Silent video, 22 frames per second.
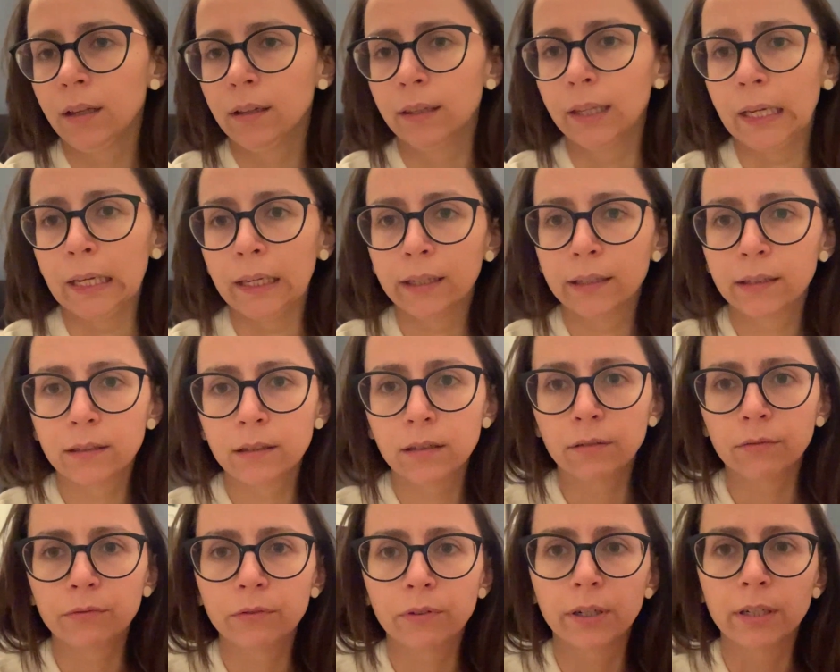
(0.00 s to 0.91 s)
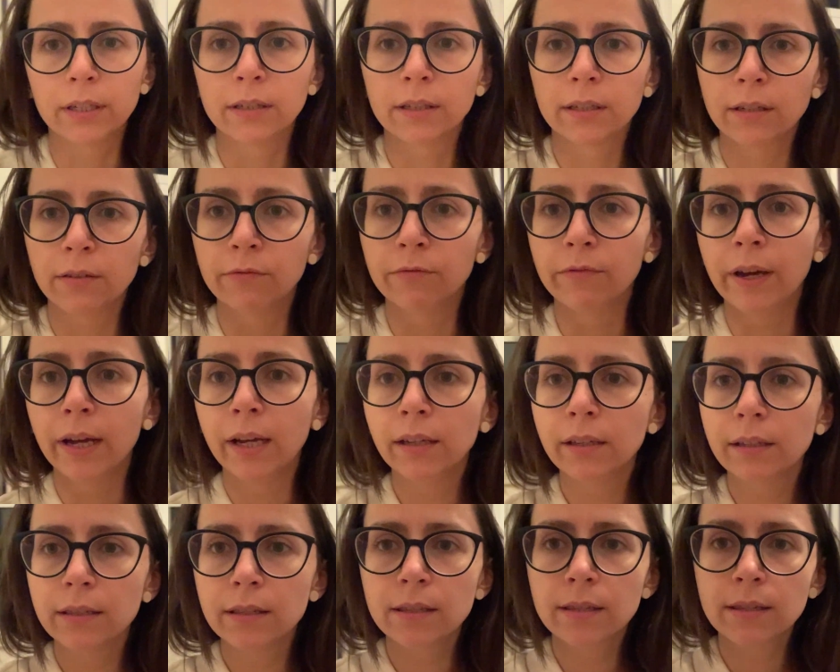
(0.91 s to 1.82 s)
like different
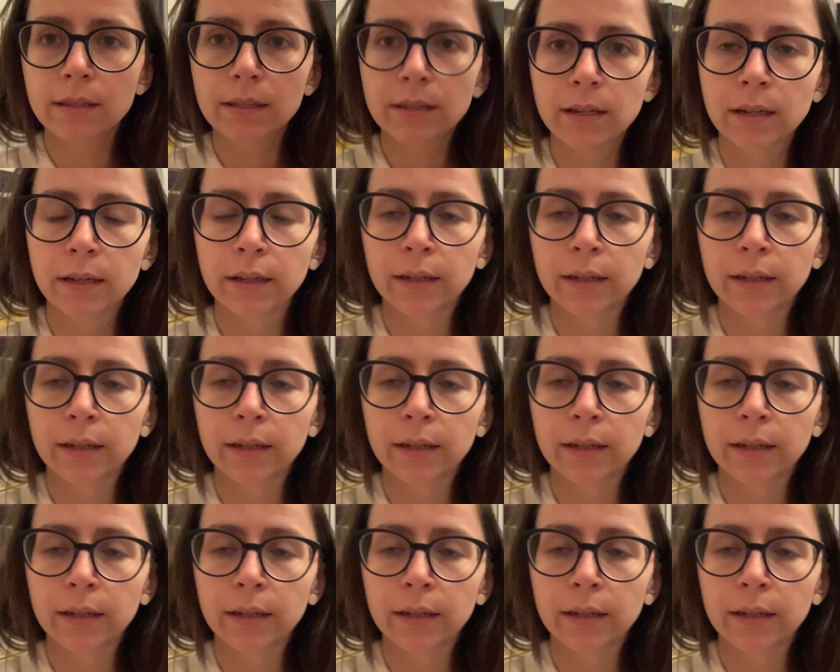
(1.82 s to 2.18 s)
events